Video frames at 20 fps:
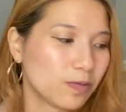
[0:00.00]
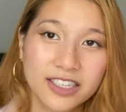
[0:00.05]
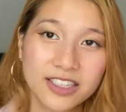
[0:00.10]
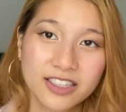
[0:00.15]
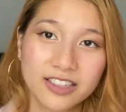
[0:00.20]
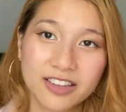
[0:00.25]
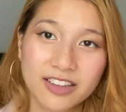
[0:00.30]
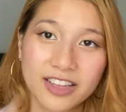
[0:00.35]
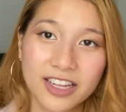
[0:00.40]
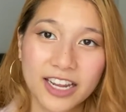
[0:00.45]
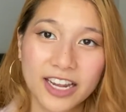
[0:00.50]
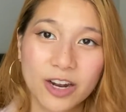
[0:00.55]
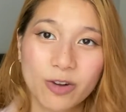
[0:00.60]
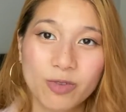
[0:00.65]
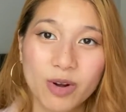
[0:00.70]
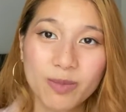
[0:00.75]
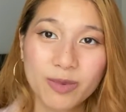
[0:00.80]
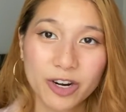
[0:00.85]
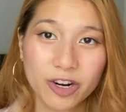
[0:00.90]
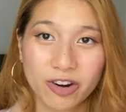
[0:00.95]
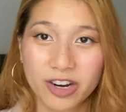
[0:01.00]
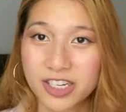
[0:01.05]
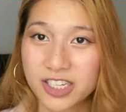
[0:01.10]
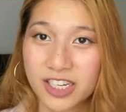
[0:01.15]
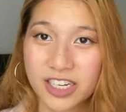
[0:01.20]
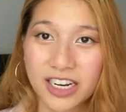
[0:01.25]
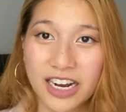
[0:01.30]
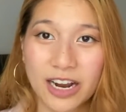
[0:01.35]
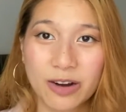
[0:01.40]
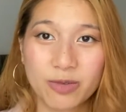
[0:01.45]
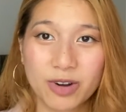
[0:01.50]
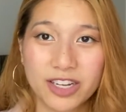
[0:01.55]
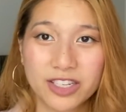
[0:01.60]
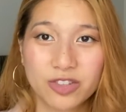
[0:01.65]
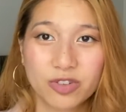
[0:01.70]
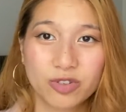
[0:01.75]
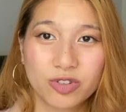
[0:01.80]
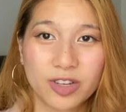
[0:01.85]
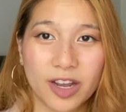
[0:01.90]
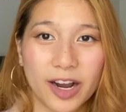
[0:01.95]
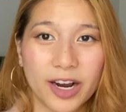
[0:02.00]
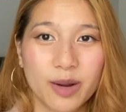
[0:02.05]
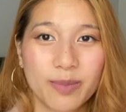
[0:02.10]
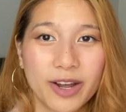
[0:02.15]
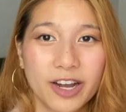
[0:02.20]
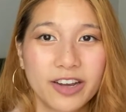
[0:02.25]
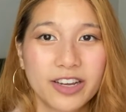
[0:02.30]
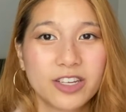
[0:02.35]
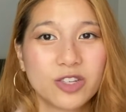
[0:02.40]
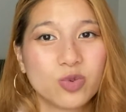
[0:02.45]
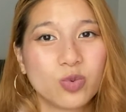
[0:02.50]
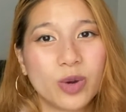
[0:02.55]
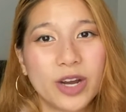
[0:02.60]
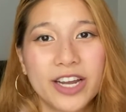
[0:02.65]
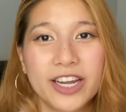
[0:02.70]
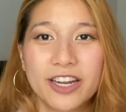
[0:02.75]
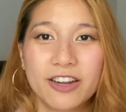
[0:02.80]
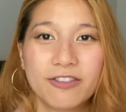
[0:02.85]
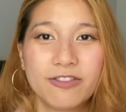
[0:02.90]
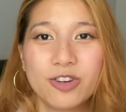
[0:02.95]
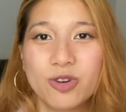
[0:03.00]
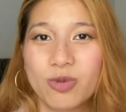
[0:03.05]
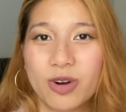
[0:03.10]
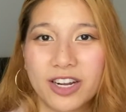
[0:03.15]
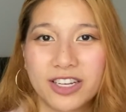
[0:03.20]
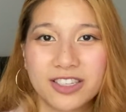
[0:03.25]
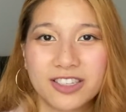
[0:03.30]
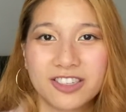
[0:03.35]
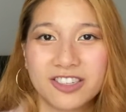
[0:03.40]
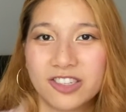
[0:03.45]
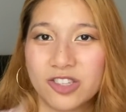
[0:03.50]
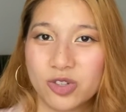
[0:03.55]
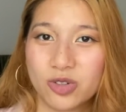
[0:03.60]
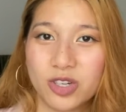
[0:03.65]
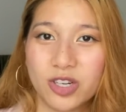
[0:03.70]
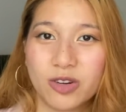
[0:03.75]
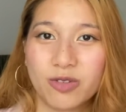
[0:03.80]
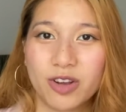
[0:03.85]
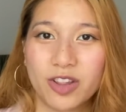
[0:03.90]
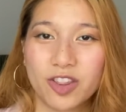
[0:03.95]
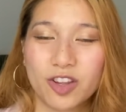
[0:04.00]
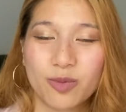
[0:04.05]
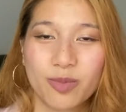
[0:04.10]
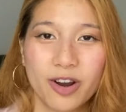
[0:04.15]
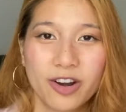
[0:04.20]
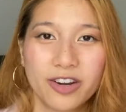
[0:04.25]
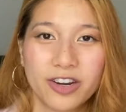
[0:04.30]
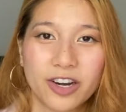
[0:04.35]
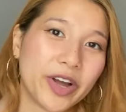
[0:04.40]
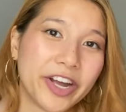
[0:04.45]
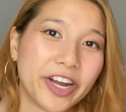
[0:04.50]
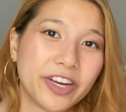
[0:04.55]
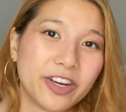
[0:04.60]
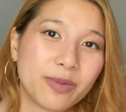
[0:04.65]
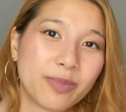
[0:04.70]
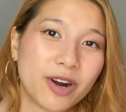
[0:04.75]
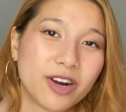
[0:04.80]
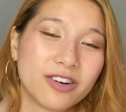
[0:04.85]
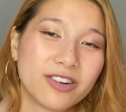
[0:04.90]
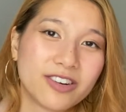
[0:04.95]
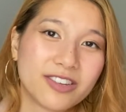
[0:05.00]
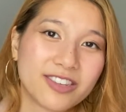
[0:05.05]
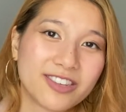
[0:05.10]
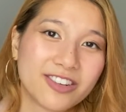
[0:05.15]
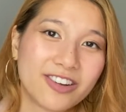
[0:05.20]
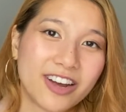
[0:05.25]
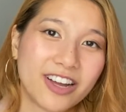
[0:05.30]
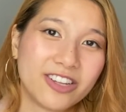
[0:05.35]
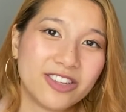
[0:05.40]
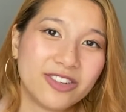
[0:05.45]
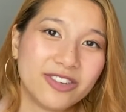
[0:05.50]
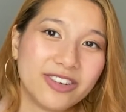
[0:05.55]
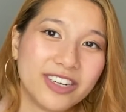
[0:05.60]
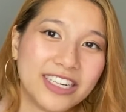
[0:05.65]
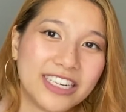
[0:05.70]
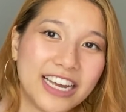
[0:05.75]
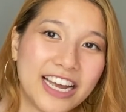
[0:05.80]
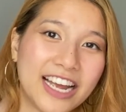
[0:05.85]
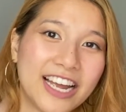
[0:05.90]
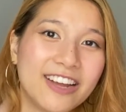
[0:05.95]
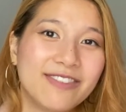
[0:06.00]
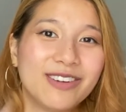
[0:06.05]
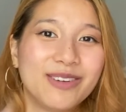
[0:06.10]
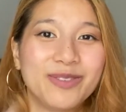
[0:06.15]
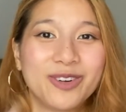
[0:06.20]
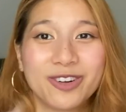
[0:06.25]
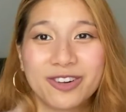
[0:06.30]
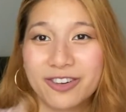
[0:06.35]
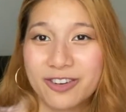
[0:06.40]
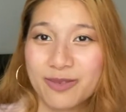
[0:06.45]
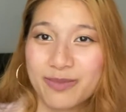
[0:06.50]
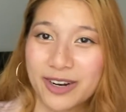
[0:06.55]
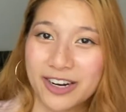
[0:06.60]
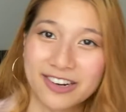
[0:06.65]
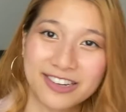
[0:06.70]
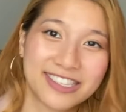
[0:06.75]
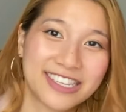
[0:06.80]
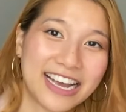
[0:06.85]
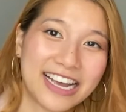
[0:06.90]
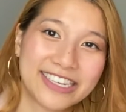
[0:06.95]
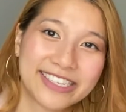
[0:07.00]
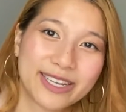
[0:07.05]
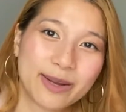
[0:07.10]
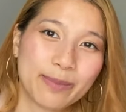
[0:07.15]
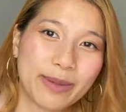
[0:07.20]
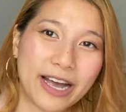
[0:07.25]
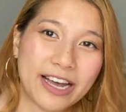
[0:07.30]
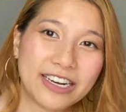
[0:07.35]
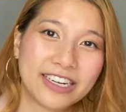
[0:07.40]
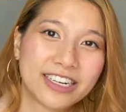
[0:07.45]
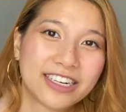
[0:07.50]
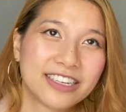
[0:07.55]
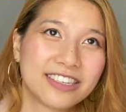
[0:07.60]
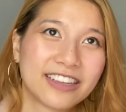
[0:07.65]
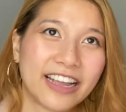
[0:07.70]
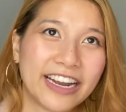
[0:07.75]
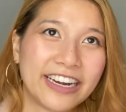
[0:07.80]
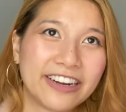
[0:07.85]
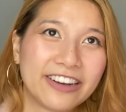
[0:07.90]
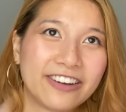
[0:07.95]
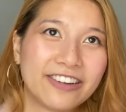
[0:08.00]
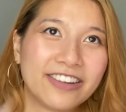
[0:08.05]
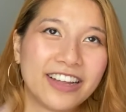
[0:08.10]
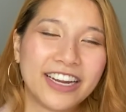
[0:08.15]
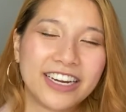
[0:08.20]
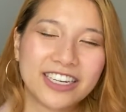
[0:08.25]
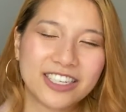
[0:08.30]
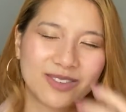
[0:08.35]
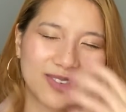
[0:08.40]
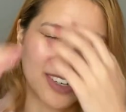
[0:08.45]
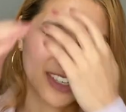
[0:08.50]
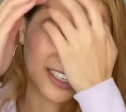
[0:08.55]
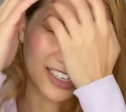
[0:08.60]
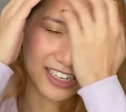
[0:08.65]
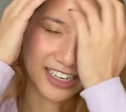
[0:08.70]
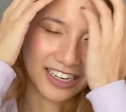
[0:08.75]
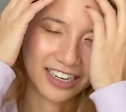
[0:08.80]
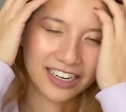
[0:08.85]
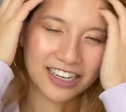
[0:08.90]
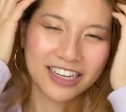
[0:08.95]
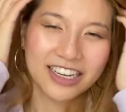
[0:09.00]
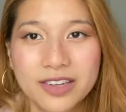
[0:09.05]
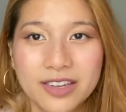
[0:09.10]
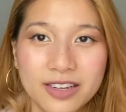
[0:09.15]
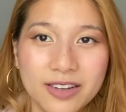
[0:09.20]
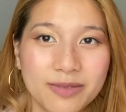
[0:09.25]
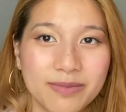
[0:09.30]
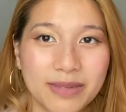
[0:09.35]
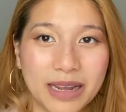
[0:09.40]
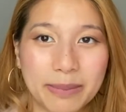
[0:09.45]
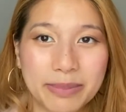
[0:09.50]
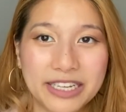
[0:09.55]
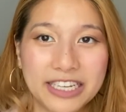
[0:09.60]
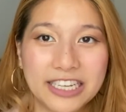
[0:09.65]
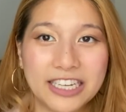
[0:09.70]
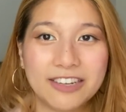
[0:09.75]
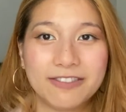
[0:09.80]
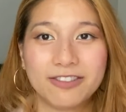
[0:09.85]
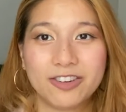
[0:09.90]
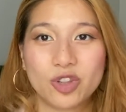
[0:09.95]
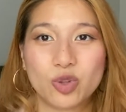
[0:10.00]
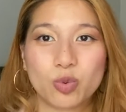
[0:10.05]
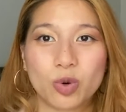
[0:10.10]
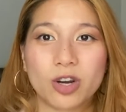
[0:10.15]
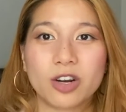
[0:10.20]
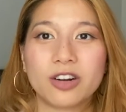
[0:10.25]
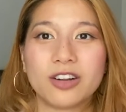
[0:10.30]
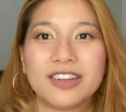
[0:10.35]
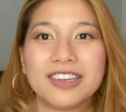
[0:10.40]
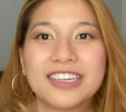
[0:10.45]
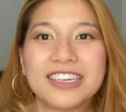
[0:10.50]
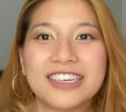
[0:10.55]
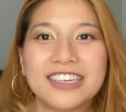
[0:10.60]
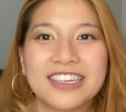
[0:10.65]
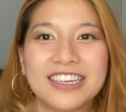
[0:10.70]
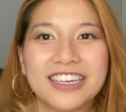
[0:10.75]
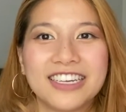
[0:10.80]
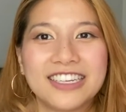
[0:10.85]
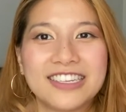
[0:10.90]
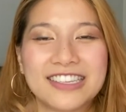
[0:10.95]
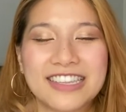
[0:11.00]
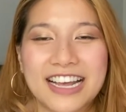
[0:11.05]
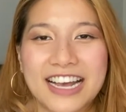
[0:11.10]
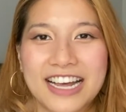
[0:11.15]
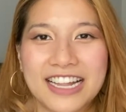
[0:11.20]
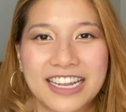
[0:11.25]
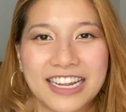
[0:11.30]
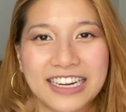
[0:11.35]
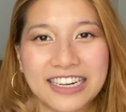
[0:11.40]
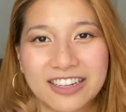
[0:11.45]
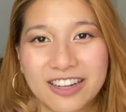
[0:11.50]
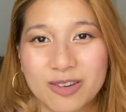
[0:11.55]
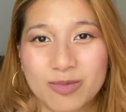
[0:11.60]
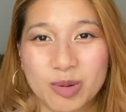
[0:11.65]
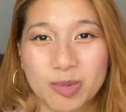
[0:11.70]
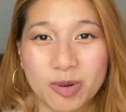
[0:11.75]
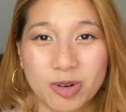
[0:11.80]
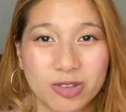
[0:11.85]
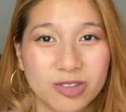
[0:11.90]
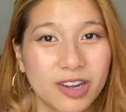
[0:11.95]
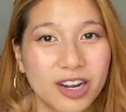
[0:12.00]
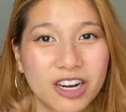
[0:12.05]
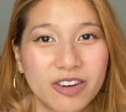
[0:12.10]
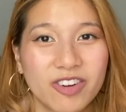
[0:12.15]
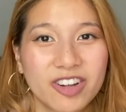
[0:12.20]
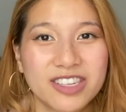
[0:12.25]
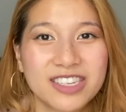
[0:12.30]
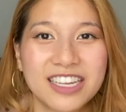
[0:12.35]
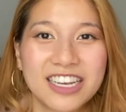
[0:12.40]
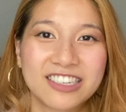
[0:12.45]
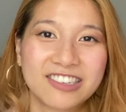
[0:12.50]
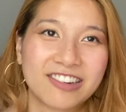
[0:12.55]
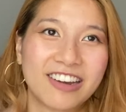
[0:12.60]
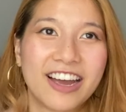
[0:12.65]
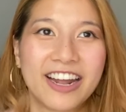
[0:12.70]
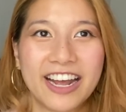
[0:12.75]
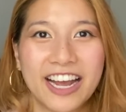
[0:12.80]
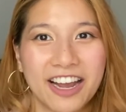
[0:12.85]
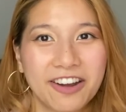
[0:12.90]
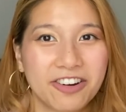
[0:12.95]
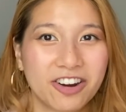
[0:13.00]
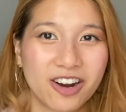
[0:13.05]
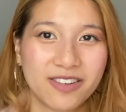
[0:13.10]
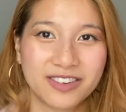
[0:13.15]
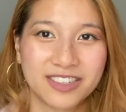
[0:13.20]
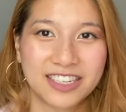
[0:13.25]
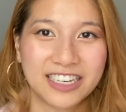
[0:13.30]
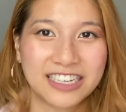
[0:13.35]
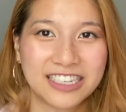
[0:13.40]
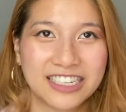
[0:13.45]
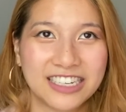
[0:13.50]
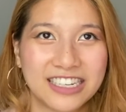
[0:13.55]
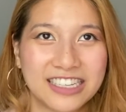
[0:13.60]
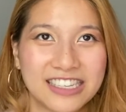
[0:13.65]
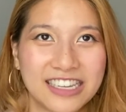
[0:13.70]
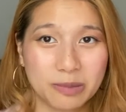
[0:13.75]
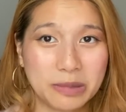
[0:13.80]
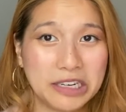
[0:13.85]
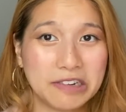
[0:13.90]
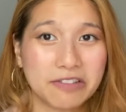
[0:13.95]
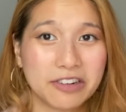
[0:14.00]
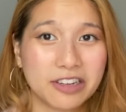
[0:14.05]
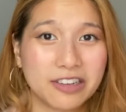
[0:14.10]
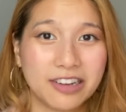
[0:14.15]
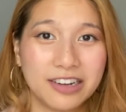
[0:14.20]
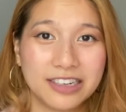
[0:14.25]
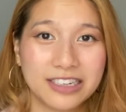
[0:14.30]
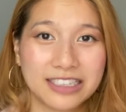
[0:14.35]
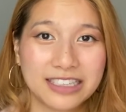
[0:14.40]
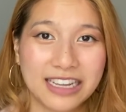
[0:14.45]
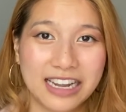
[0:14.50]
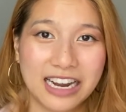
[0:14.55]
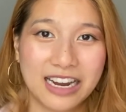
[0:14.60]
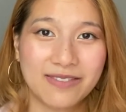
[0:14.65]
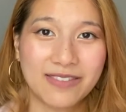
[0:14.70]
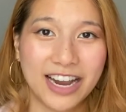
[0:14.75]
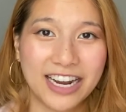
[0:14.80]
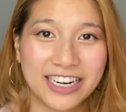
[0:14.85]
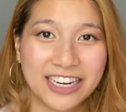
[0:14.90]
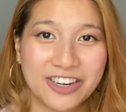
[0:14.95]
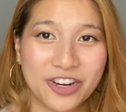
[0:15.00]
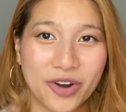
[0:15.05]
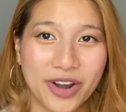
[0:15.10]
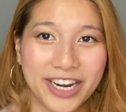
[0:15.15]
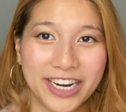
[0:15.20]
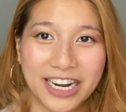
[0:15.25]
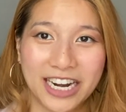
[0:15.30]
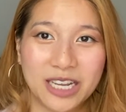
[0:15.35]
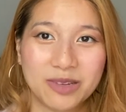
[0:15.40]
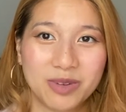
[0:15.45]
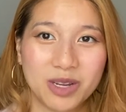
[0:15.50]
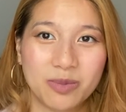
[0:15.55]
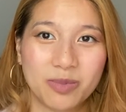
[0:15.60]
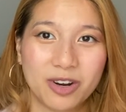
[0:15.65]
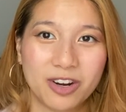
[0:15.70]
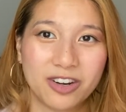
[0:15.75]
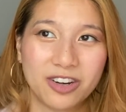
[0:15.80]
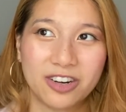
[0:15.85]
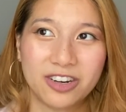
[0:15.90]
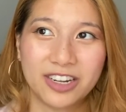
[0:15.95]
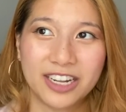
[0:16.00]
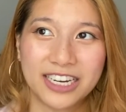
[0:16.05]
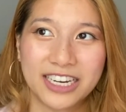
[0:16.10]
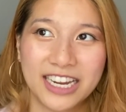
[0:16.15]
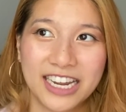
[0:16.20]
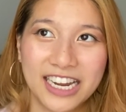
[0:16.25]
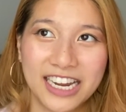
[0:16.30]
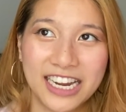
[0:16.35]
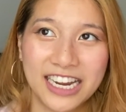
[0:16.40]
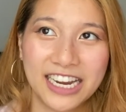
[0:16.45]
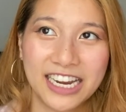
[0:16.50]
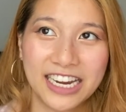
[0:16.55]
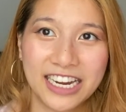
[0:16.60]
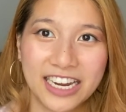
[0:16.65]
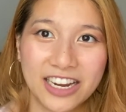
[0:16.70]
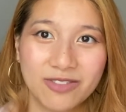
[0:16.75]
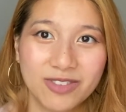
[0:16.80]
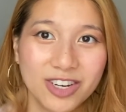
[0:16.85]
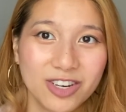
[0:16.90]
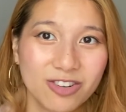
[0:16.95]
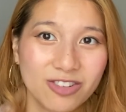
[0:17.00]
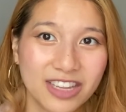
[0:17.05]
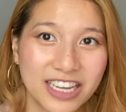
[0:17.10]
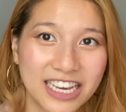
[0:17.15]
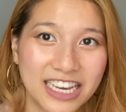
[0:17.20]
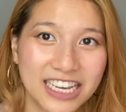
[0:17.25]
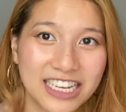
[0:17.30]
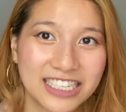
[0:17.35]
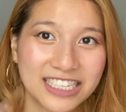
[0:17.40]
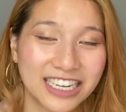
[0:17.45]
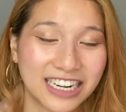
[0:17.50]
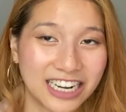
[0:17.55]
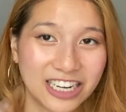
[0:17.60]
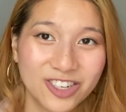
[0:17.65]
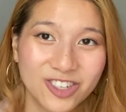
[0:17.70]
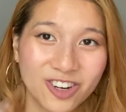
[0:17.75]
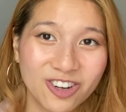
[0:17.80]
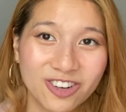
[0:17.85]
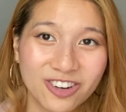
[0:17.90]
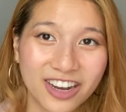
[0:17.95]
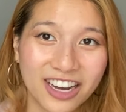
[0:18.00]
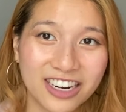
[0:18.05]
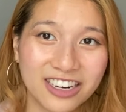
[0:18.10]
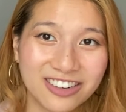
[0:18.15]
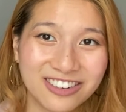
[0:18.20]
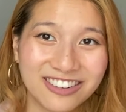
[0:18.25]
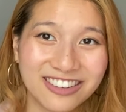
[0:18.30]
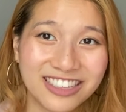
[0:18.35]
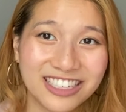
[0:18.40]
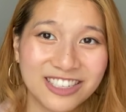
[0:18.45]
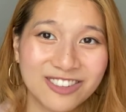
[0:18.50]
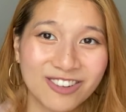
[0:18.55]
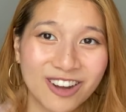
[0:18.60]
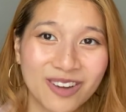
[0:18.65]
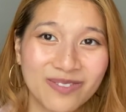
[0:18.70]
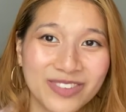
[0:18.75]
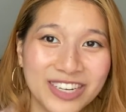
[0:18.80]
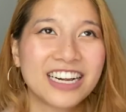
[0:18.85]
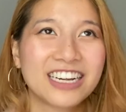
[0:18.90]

So then one more question I want to talk about is, what if you want to do it with your partner, but your partner doesn't know how to do it yet, and maybe you're a little embarrassed to ask about it? Because I know, like, especially my peeve with the world is that like a lot of people don't talk about sex or how to have conversations. For me, for the longest time, I didn't know I could ask my partner like, hey, can we do this? Can I show you how to do this on me?